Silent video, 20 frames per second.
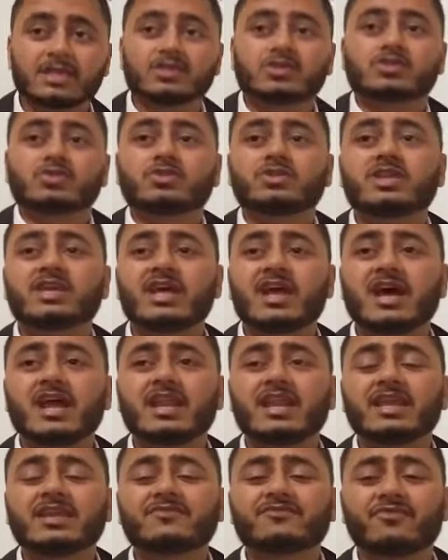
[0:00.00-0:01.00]
So there are
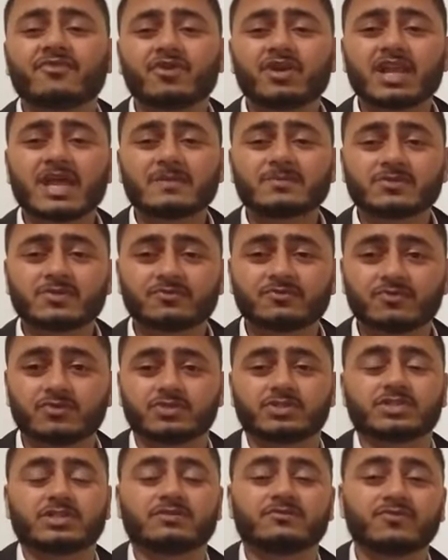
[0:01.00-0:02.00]
like four types of
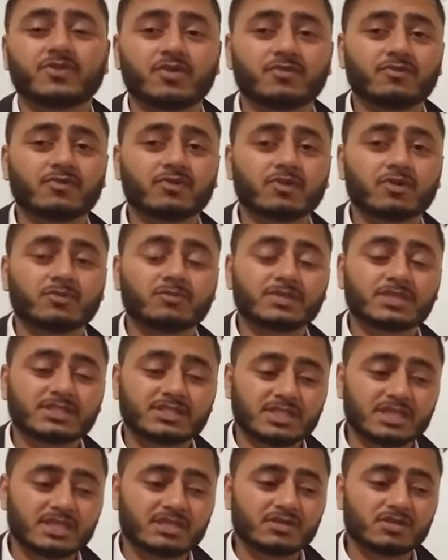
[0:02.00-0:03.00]
questions you are going to be
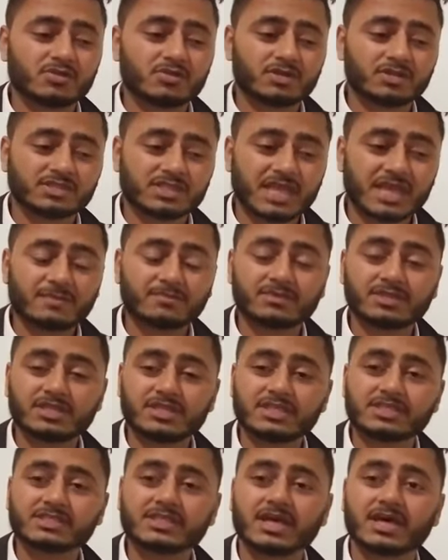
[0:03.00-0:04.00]
seeing in your exam.
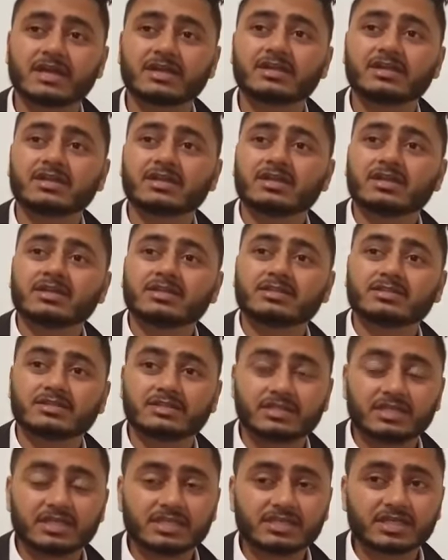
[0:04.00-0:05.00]
These are
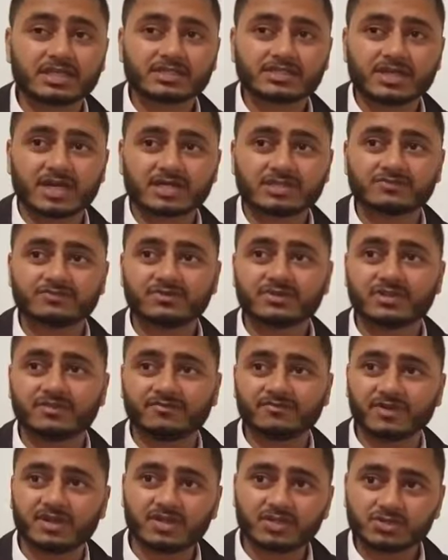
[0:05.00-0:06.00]
starts with a
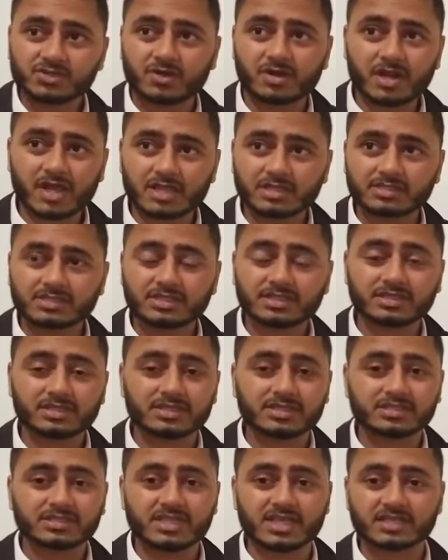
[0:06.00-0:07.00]
very short answer.
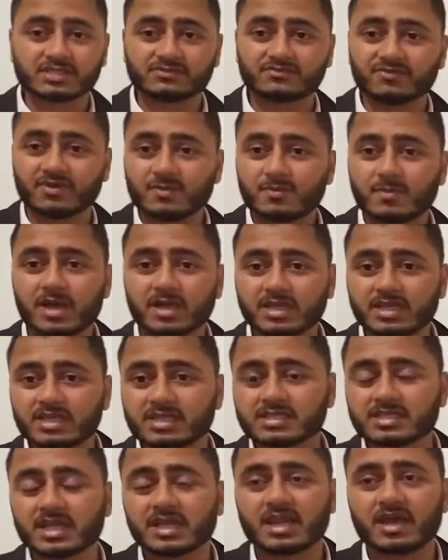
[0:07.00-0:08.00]
This takes 1 mark
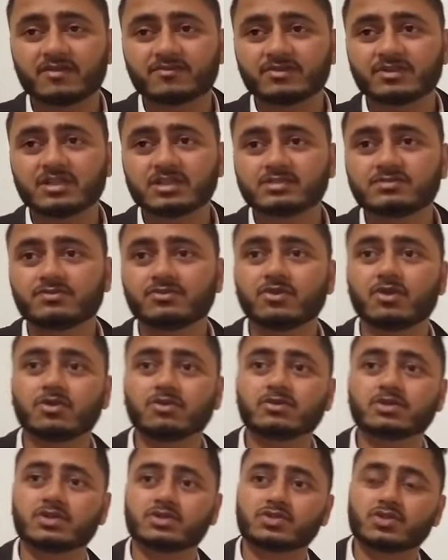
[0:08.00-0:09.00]
each, and after this we go
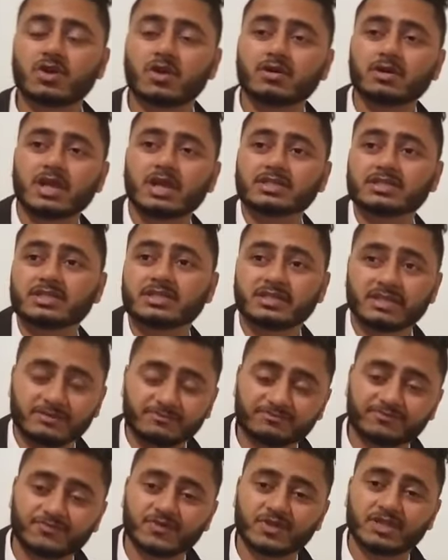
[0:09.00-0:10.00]
to the short answer
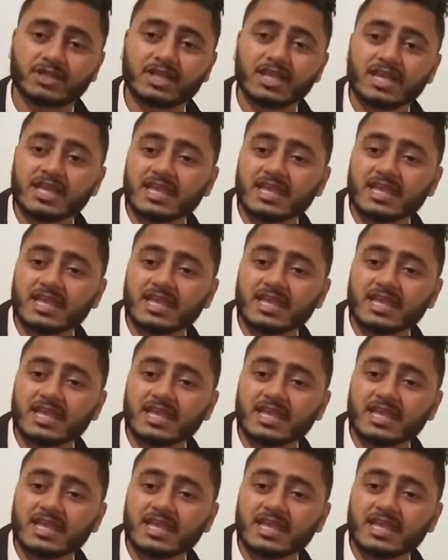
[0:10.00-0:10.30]
type 1.